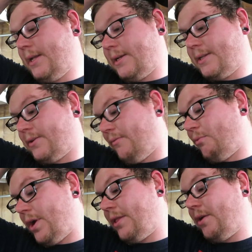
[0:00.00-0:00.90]
it's a
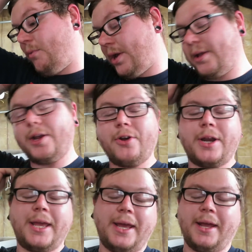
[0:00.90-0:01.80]
really, really
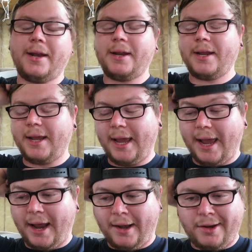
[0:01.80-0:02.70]
good kit,
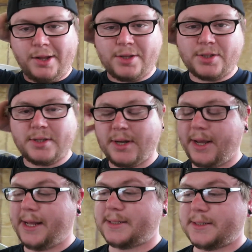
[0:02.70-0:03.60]
and
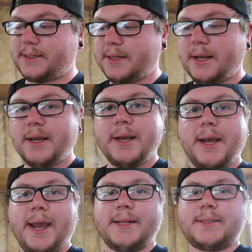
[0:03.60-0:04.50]
it's
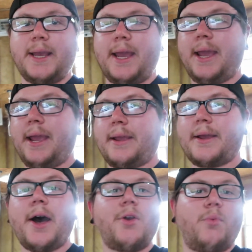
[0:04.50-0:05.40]
a
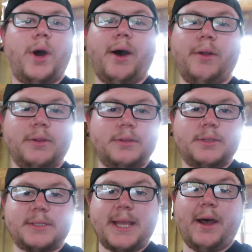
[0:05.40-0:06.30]
cut and weld
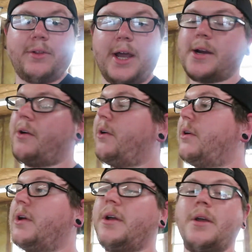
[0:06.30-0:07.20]
style
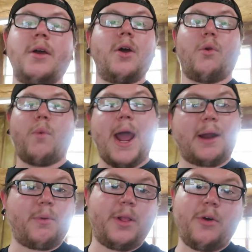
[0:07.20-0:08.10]
knuckle,
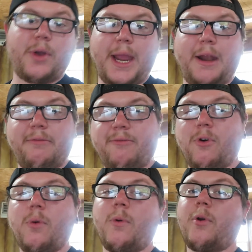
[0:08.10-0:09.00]
rack relocated
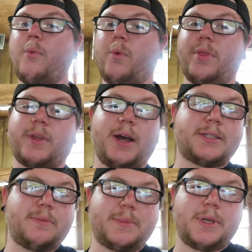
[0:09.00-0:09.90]
forward with
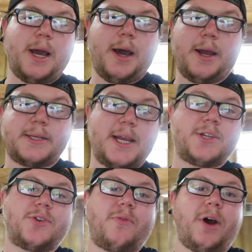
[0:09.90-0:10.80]
custom
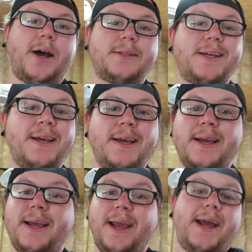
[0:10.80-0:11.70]
tension rods,
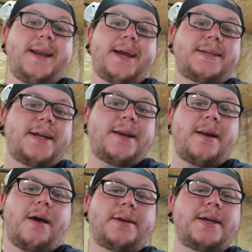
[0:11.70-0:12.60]
and Nick
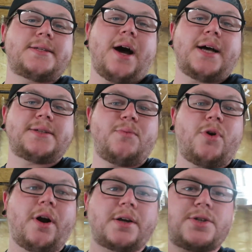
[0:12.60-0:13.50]
does awesome
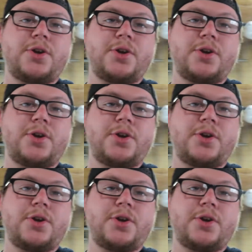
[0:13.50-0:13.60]
work. So